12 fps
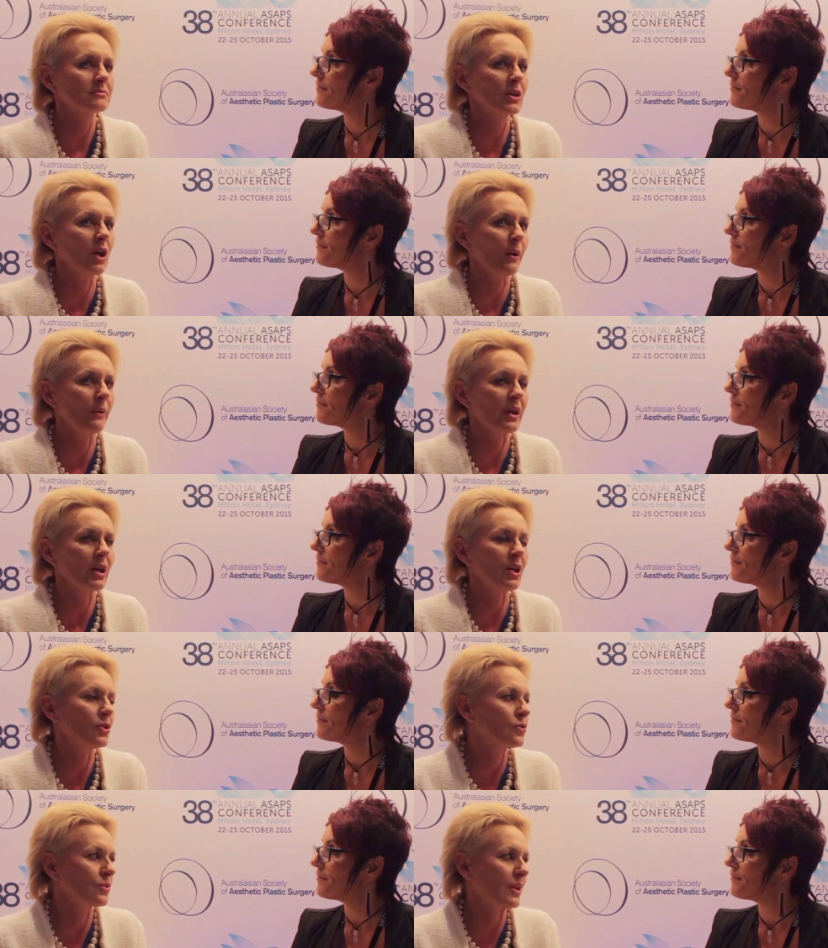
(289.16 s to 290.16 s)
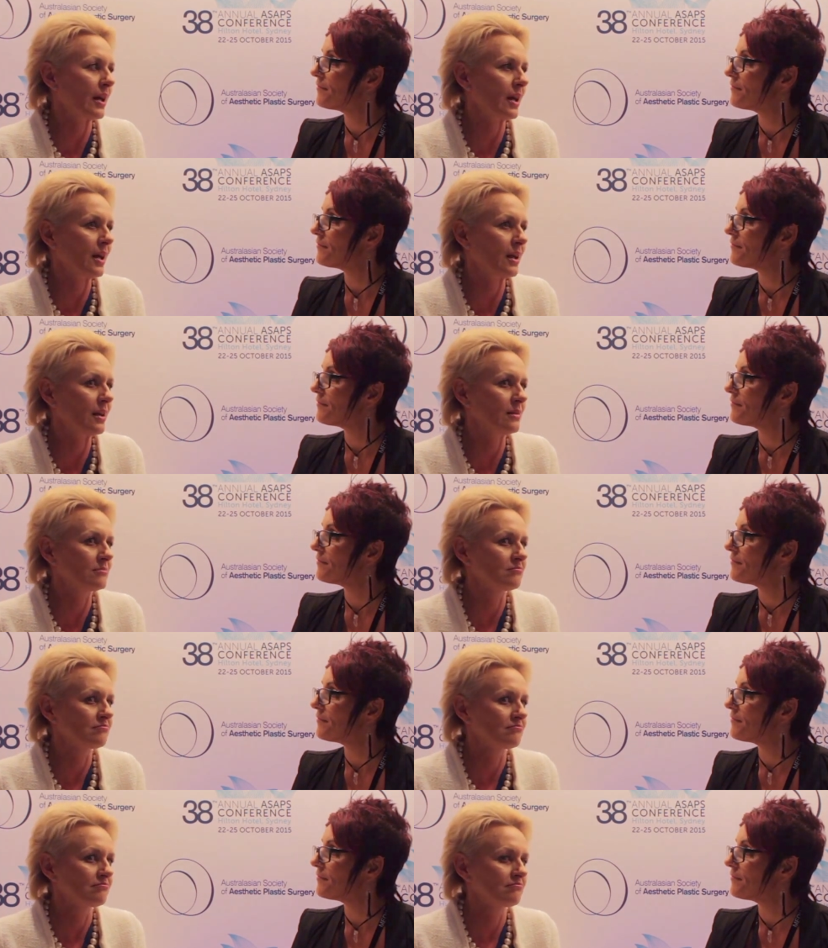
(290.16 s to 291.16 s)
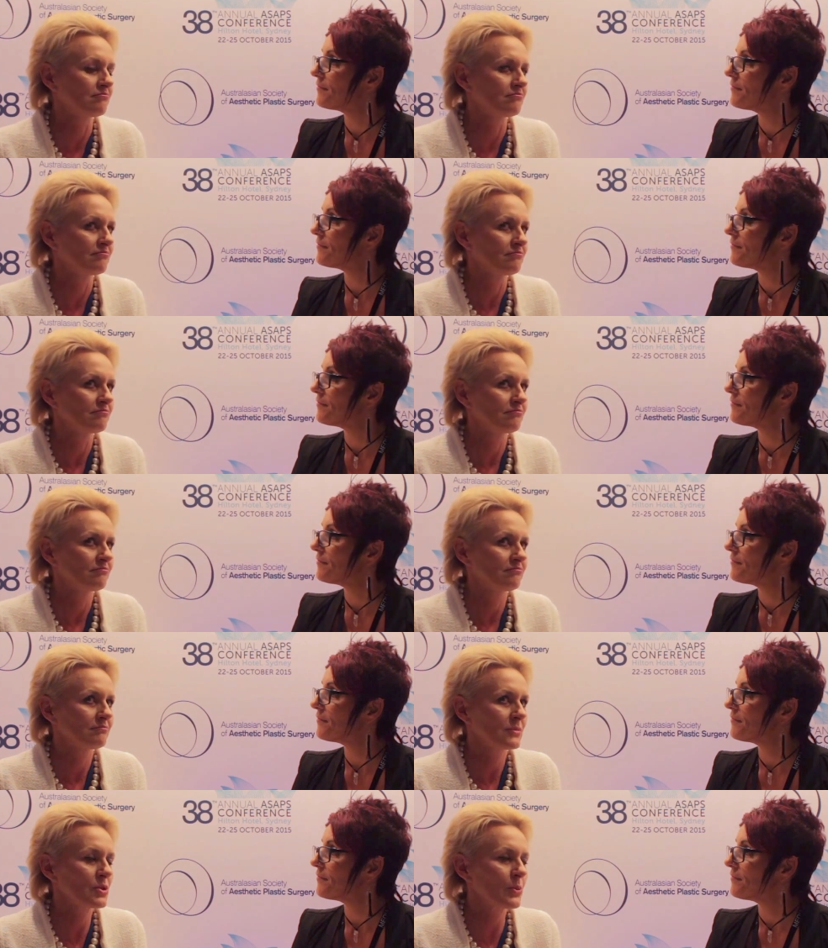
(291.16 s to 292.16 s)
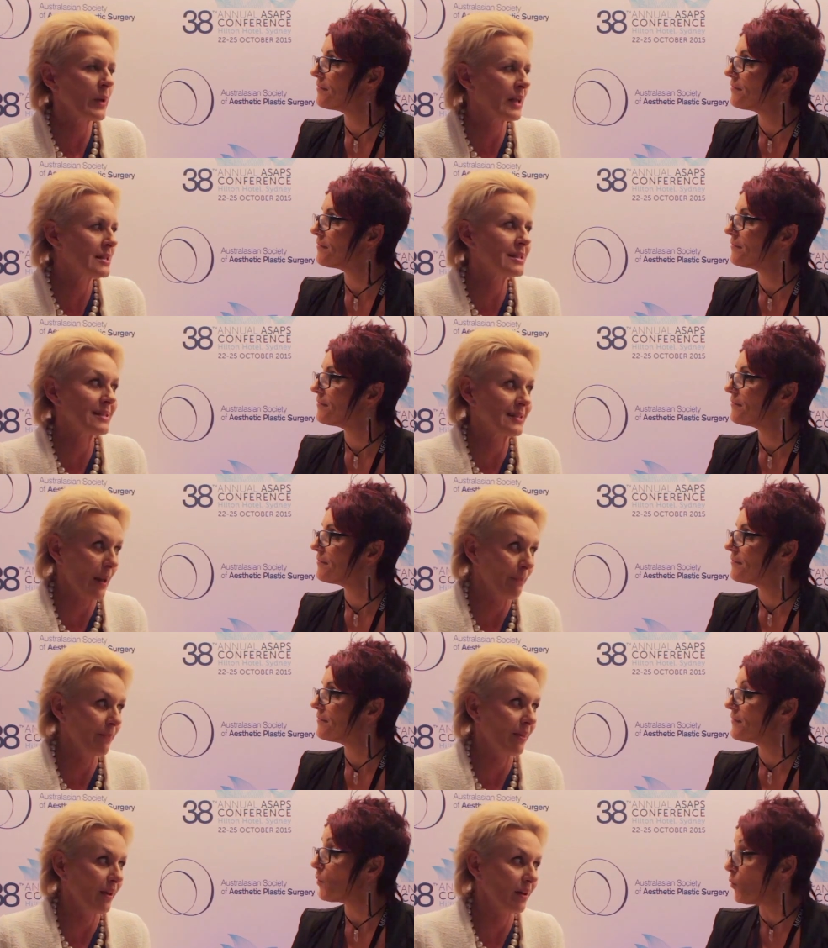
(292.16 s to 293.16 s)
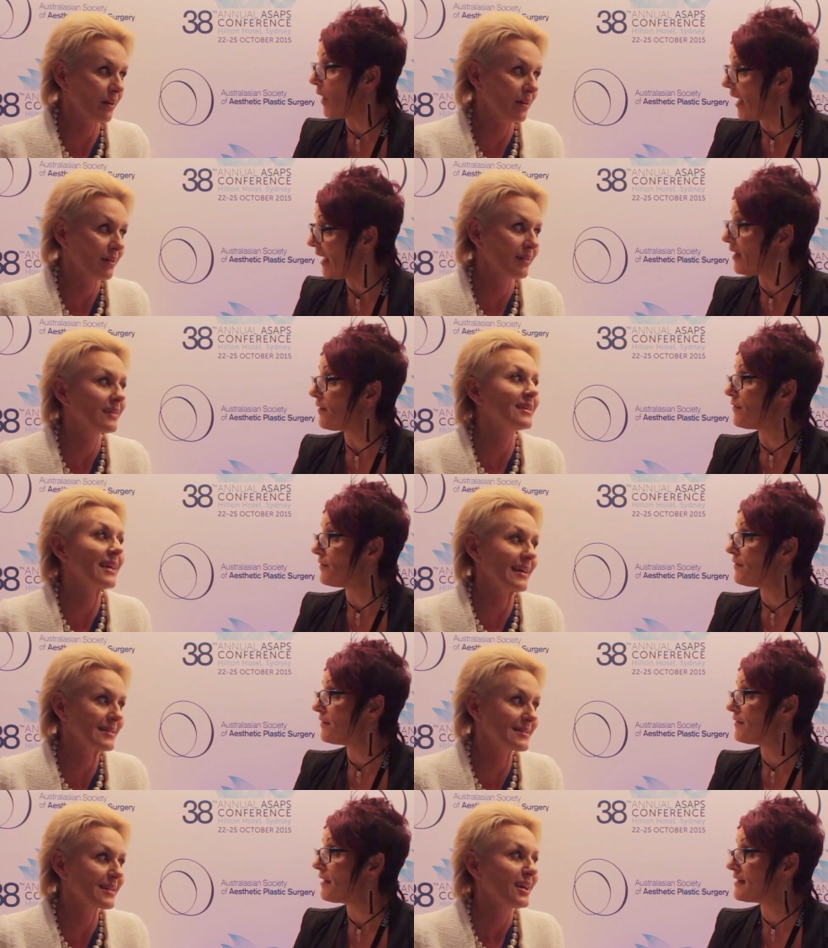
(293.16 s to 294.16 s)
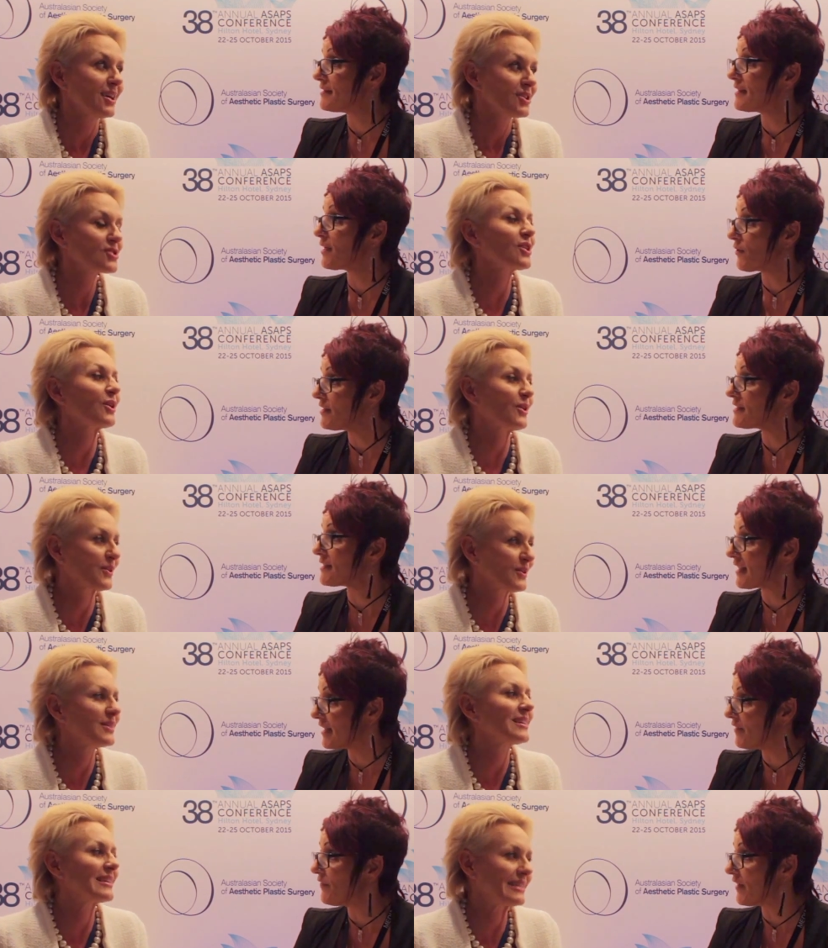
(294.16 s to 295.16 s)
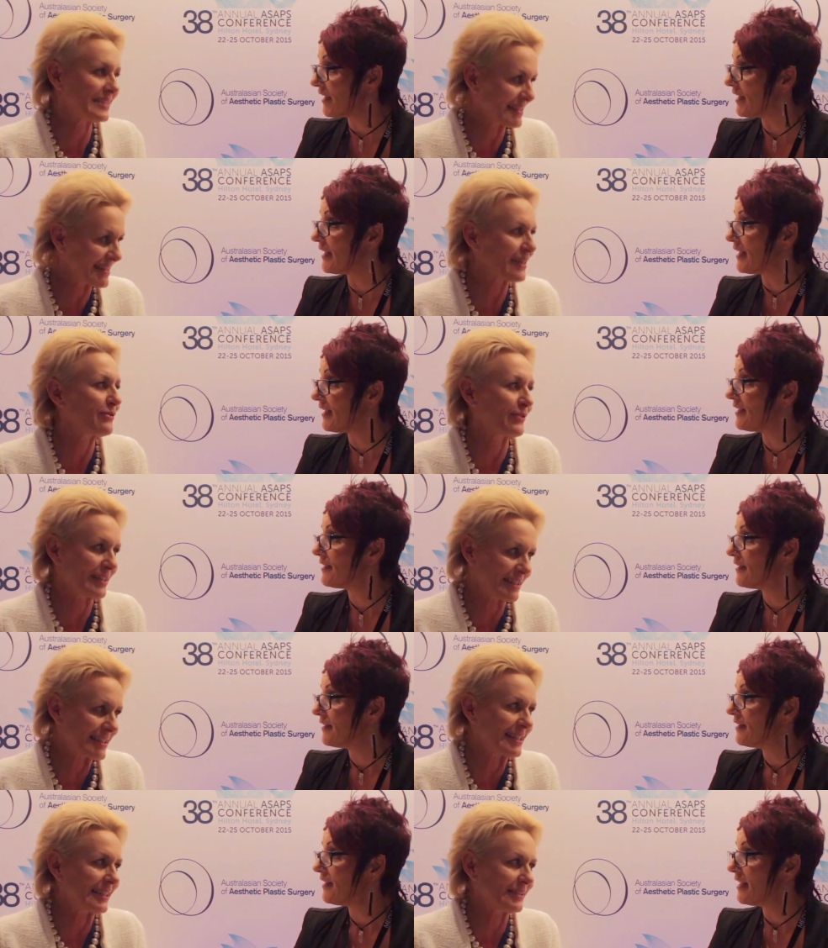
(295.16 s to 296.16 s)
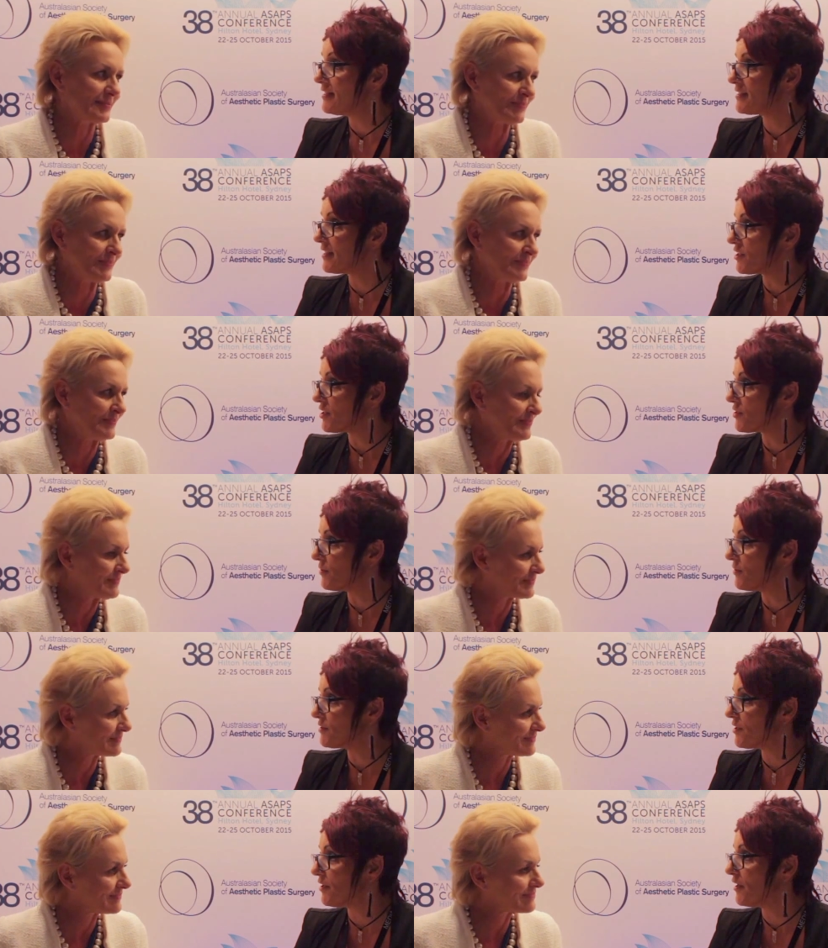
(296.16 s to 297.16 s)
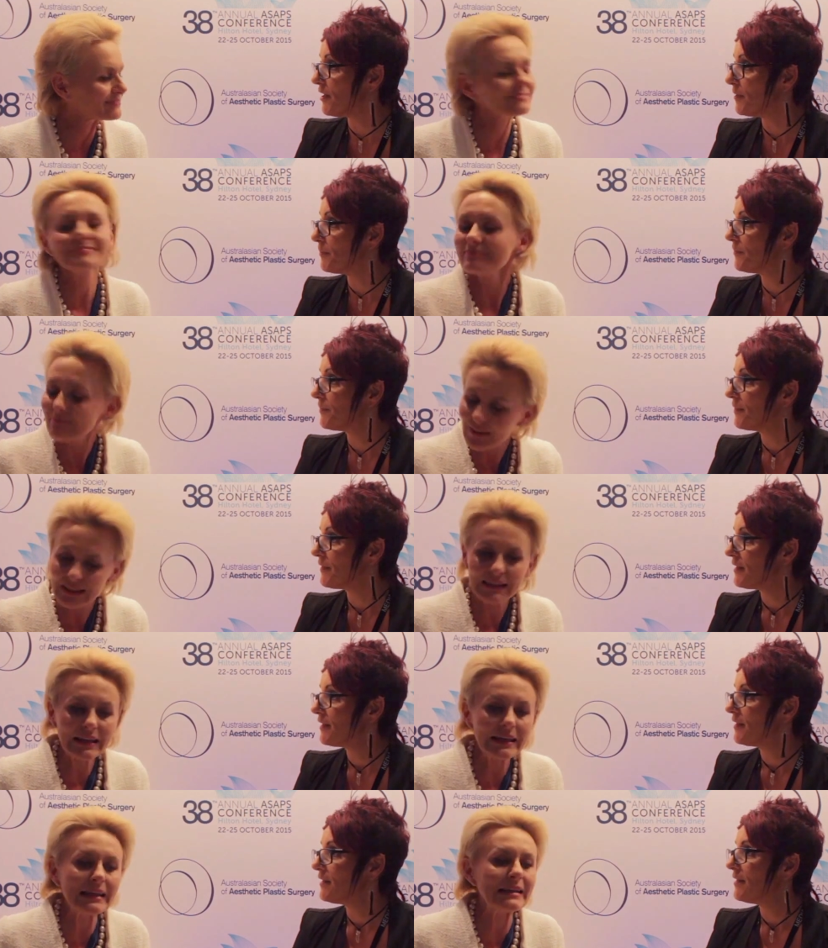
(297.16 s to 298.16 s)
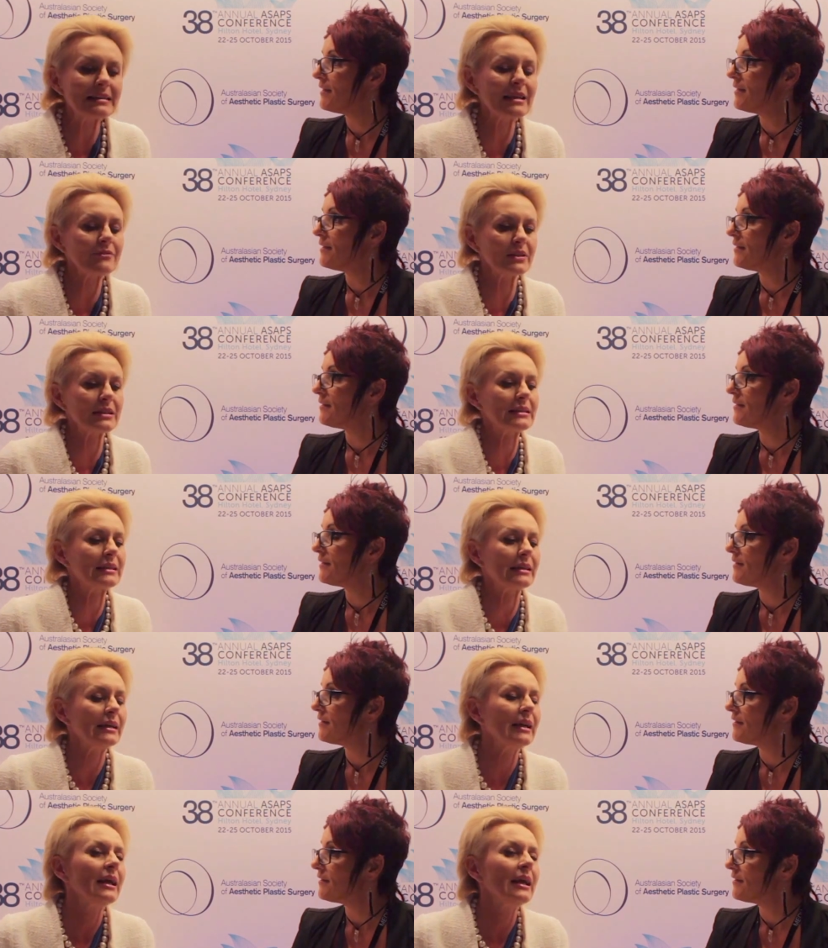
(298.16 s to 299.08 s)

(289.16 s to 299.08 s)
Speaker 1: going into the twenty something. Wow.
Speaker 2: Yes. That's increased so significantly. Definitely. In such a short time.
Speaker 1: Yeah, definitely.